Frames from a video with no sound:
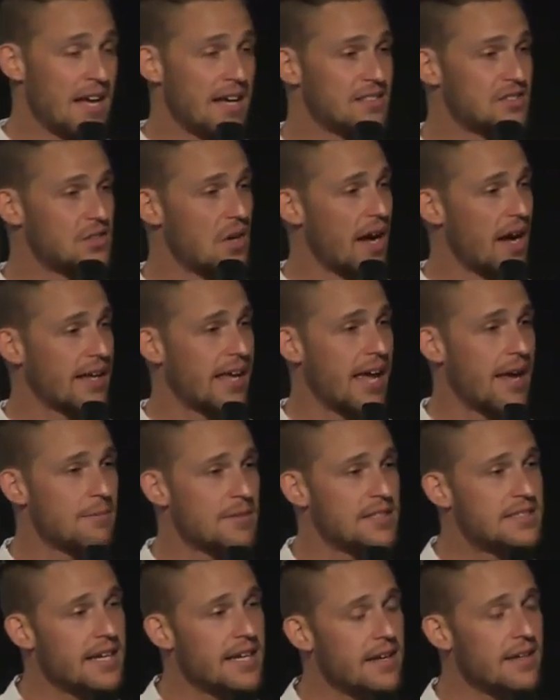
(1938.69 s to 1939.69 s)
And so I
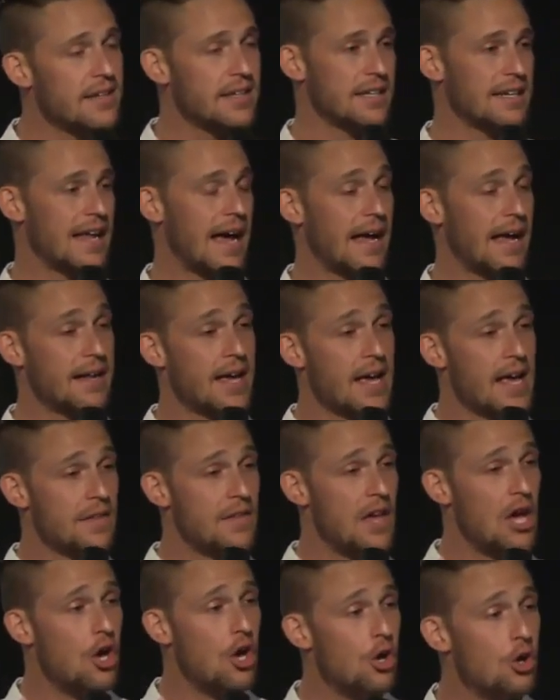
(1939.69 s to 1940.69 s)
came to tell you tonight
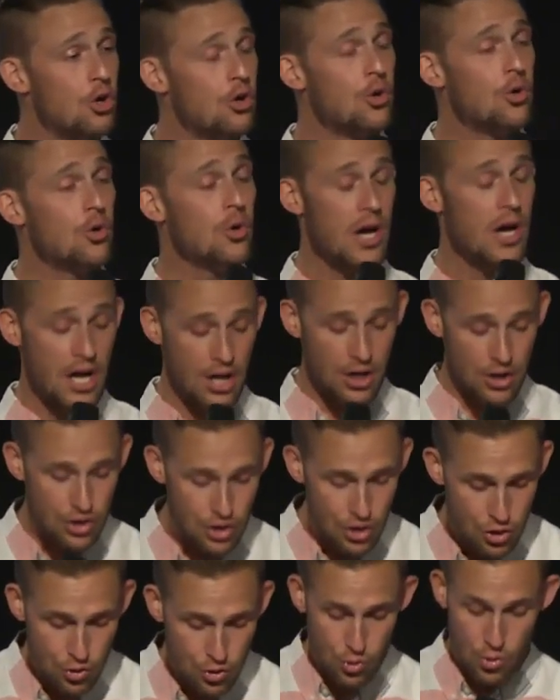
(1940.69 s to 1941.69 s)
that who
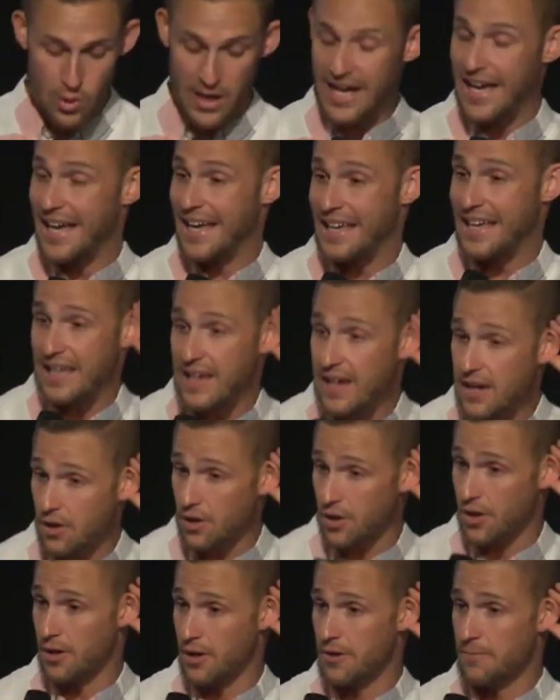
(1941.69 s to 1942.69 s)
you
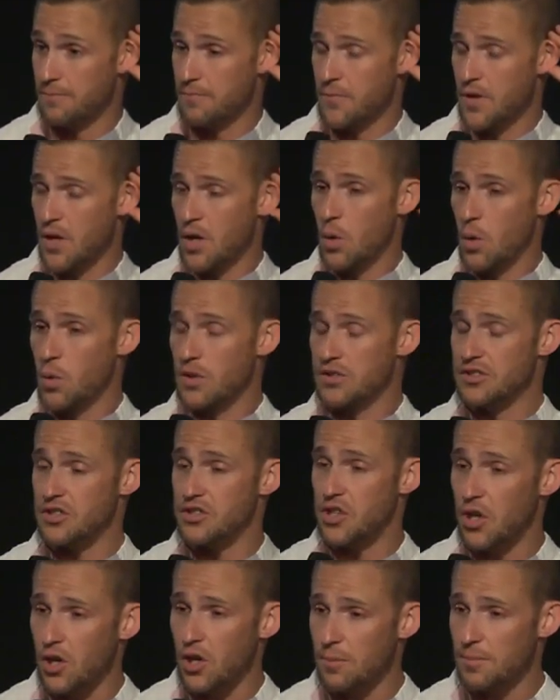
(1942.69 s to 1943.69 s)
hear will
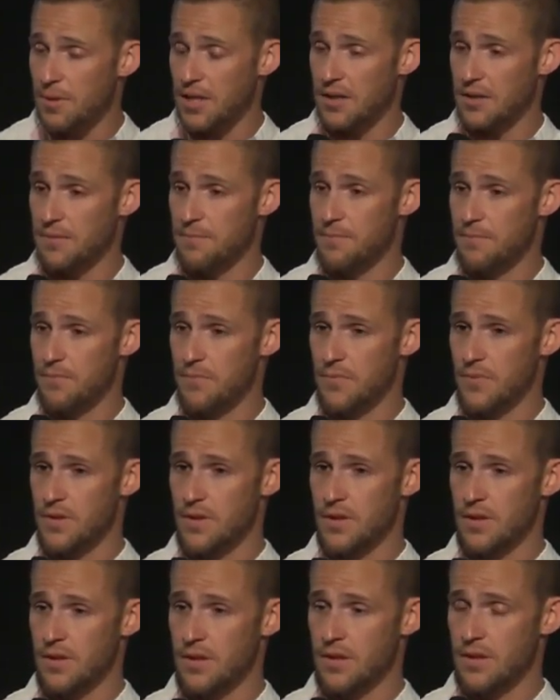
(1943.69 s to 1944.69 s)
determine
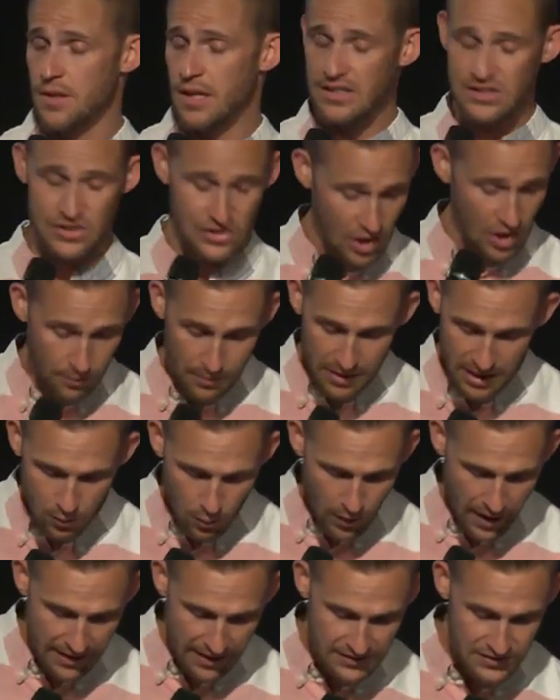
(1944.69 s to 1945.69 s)
in so many
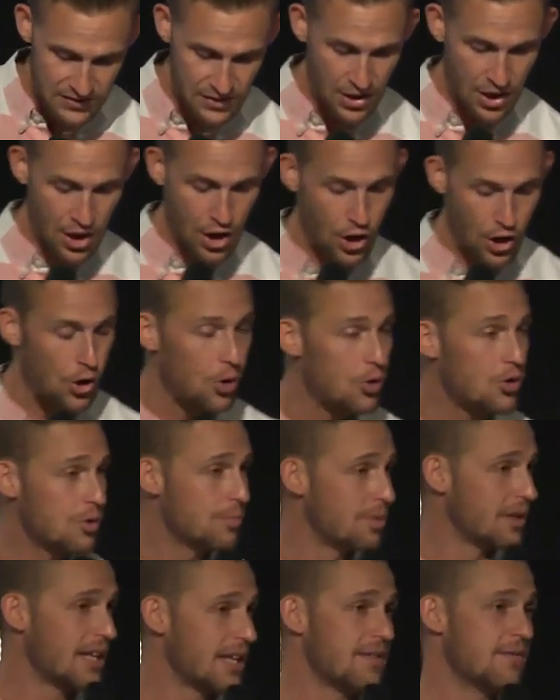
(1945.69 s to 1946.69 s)
ways who
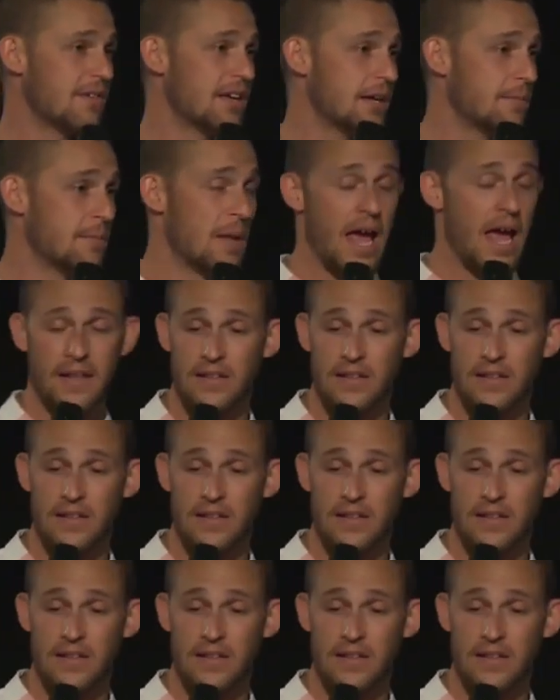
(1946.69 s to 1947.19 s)
you believe in.